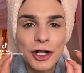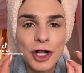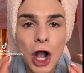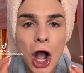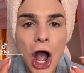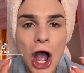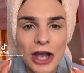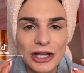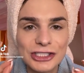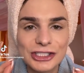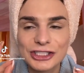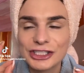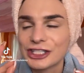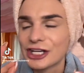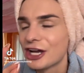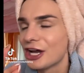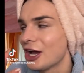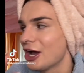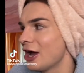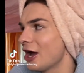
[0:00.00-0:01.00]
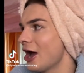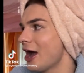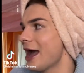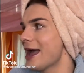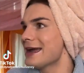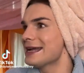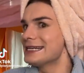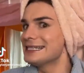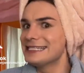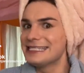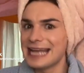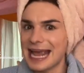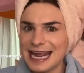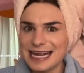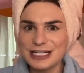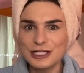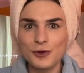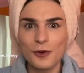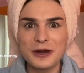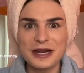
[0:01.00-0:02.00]
gosh
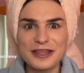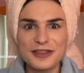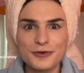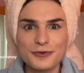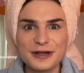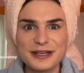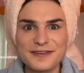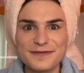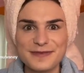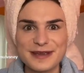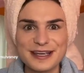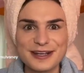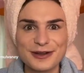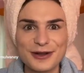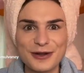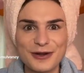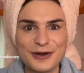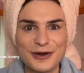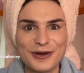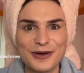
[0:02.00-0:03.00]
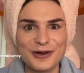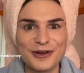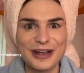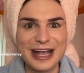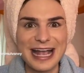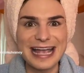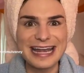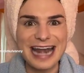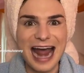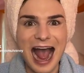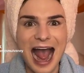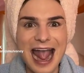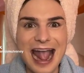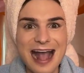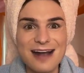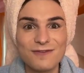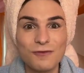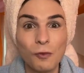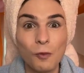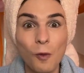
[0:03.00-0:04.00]
day 23 of being a girl and I
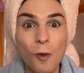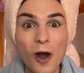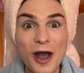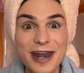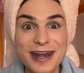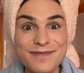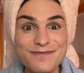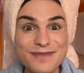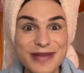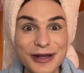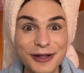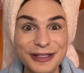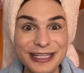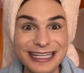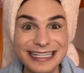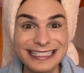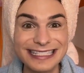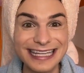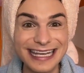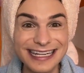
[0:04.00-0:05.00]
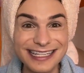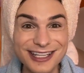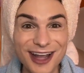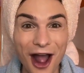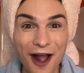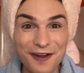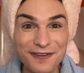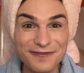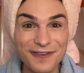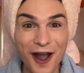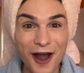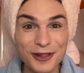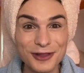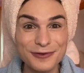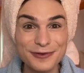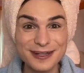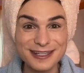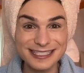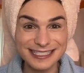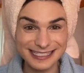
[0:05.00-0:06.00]
have 1 million TikTok
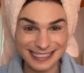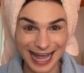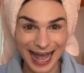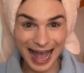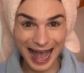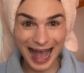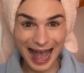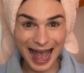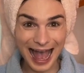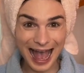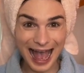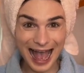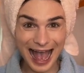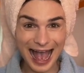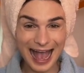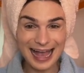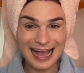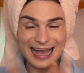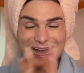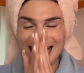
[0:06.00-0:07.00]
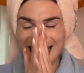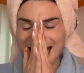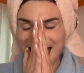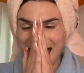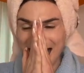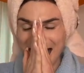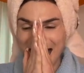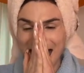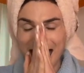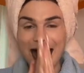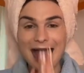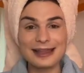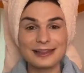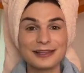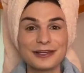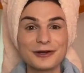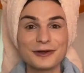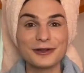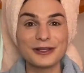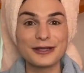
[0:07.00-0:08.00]
followers. Ah! I
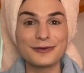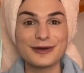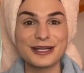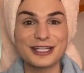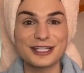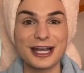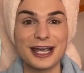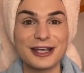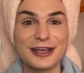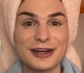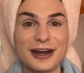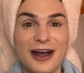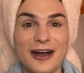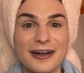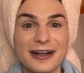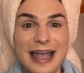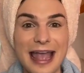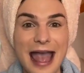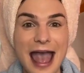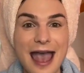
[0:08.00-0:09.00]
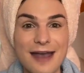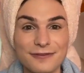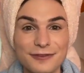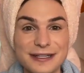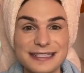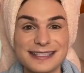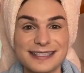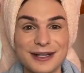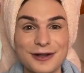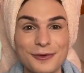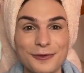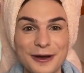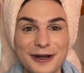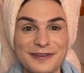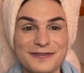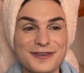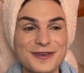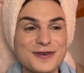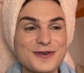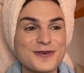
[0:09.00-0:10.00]
literally wish I could hug every single one
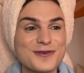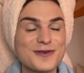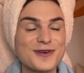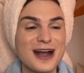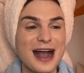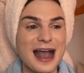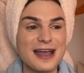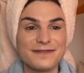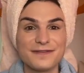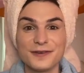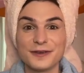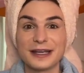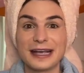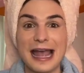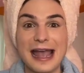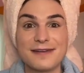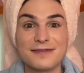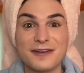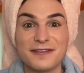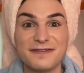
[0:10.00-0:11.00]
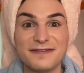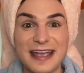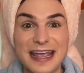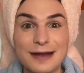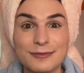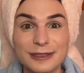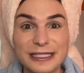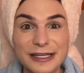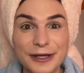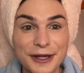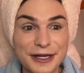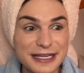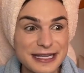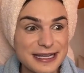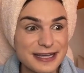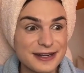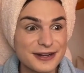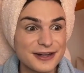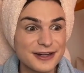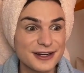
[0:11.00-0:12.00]
of you. I feel like I have a family on
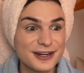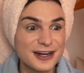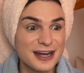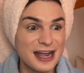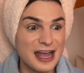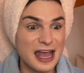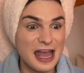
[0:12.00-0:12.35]
here.